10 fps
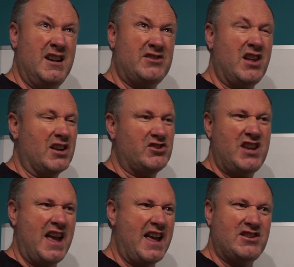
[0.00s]
It's like a
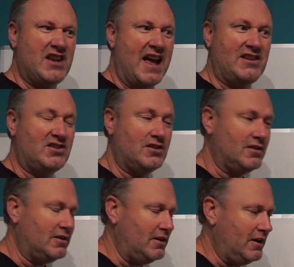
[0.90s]
CA test,
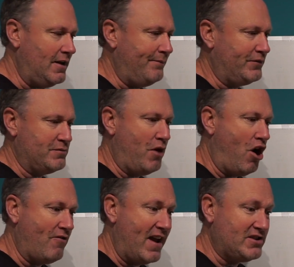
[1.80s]
um,
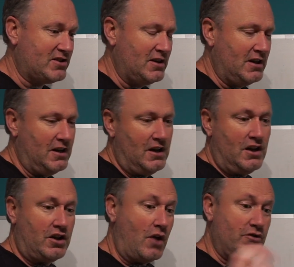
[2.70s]
Demores.
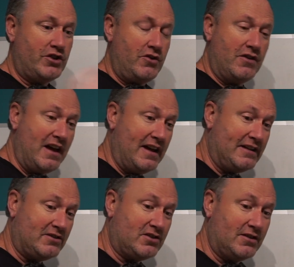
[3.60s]
Go and do
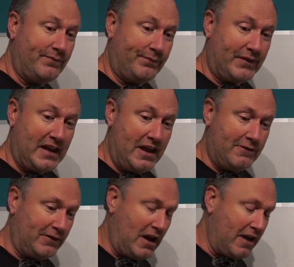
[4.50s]
that, get
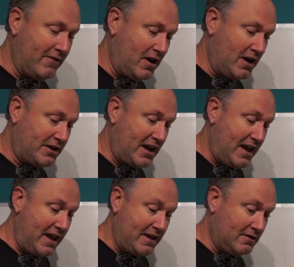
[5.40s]
your flyer
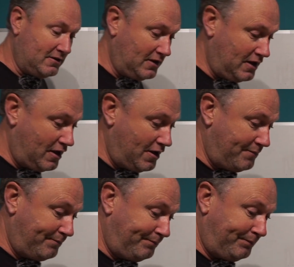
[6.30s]
ID,
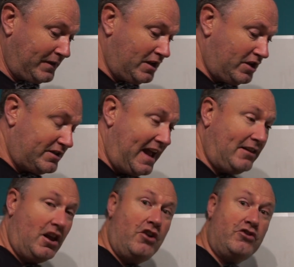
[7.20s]
um,
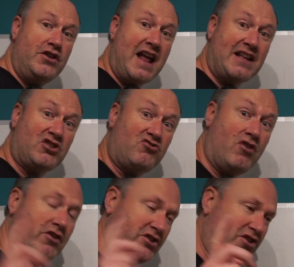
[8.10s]
download NATS
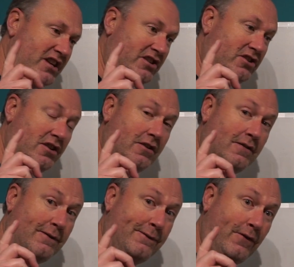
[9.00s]
Drone Assist
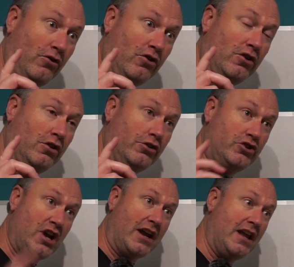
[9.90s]
for
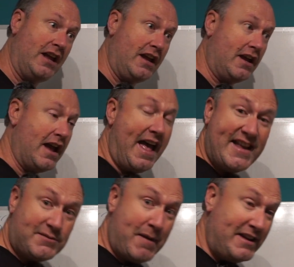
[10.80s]
checking
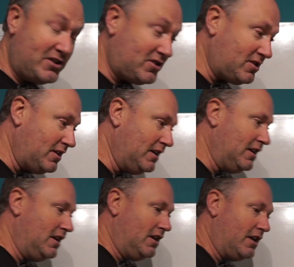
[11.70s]
airspace.
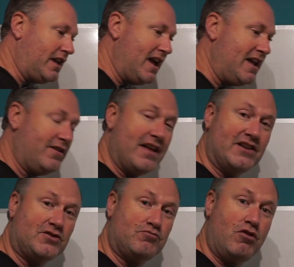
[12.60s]
Okay,
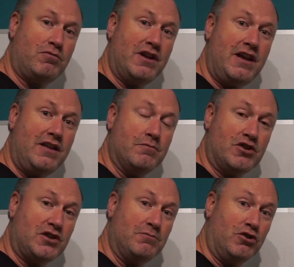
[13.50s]
that's probably the
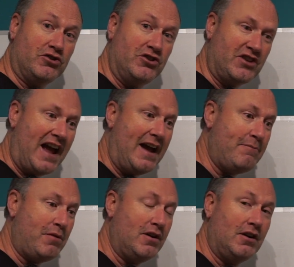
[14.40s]
most important
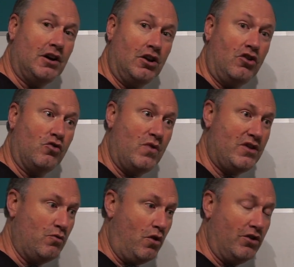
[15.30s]
app along with
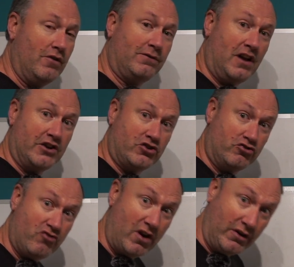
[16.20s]
the one that flies your
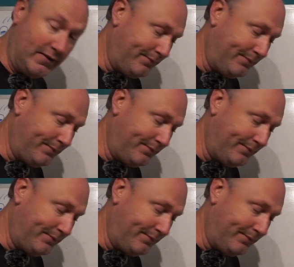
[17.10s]
drone.